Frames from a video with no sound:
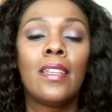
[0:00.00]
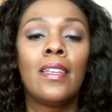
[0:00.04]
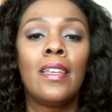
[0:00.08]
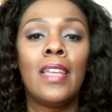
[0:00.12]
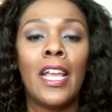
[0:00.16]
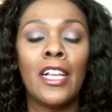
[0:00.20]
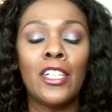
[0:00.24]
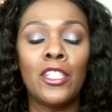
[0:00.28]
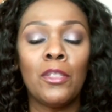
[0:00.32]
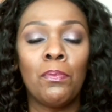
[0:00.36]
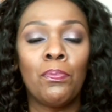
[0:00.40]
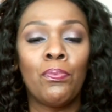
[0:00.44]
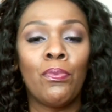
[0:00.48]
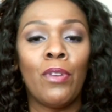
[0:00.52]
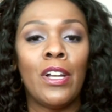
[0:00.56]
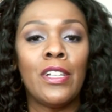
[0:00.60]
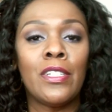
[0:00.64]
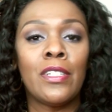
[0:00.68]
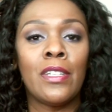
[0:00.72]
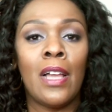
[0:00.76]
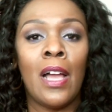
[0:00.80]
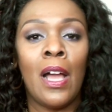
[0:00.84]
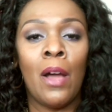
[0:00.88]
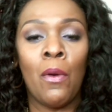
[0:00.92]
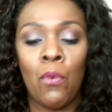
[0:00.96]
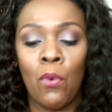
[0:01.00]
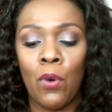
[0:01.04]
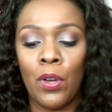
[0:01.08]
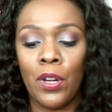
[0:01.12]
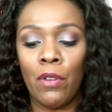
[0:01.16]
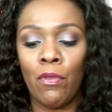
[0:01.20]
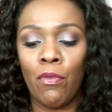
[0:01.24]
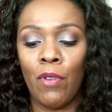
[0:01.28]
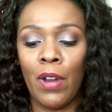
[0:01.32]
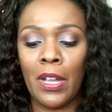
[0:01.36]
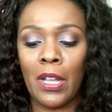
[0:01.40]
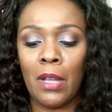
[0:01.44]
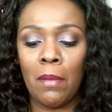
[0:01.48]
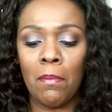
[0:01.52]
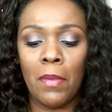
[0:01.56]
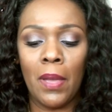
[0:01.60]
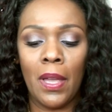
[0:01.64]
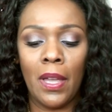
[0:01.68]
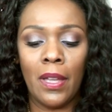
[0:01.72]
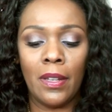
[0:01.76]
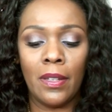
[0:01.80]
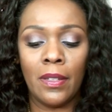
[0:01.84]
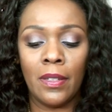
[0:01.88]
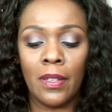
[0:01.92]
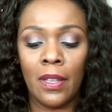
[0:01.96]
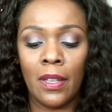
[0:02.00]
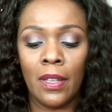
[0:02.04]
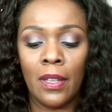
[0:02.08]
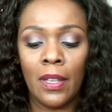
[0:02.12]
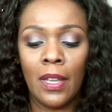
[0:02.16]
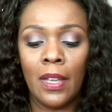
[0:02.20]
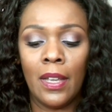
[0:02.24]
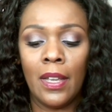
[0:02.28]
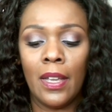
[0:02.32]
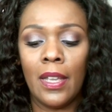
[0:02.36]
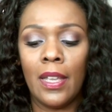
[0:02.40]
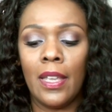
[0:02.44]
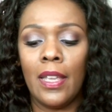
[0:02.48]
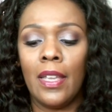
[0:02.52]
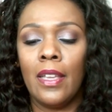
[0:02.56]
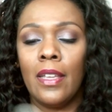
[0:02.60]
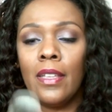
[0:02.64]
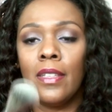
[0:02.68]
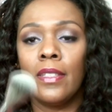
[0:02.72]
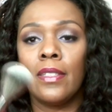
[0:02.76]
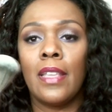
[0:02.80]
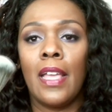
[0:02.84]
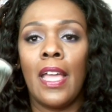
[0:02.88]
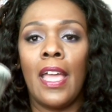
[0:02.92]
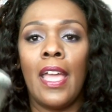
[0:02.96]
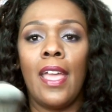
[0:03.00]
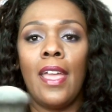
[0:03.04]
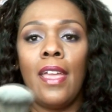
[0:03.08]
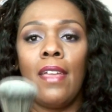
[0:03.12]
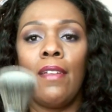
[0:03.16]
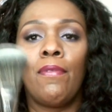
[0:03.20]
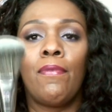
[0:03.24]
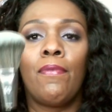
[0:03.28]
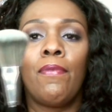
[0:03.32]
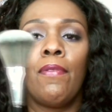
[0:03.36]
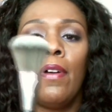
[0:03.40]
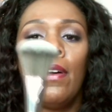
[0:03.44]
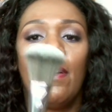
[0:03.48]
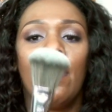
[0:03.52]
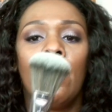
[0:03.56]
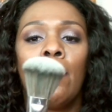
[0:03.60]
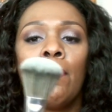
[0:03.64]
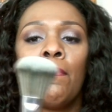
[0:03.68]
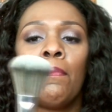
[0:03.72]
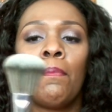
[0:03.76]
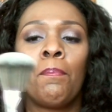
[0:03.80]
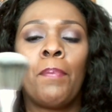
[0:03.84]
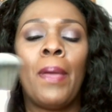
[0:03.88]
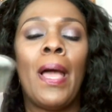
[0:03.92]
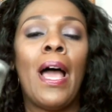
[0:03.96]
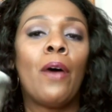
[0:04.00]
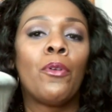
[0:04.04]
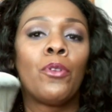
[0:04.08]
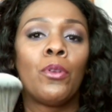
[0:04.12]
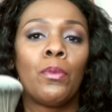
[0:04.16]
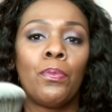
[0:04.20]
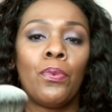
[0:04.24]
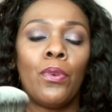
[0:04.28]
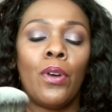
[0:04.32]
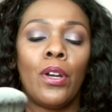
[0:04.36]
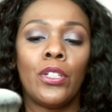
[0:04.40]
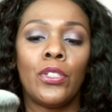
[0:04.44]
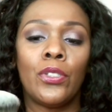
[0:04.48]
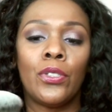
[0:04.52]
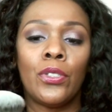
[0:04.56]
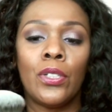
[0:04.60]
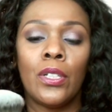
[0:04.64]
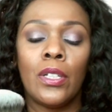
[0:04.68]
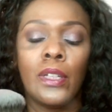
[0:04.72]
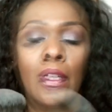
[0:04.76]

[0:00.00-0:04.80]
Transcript: next brush I want to recommend is a powder brush.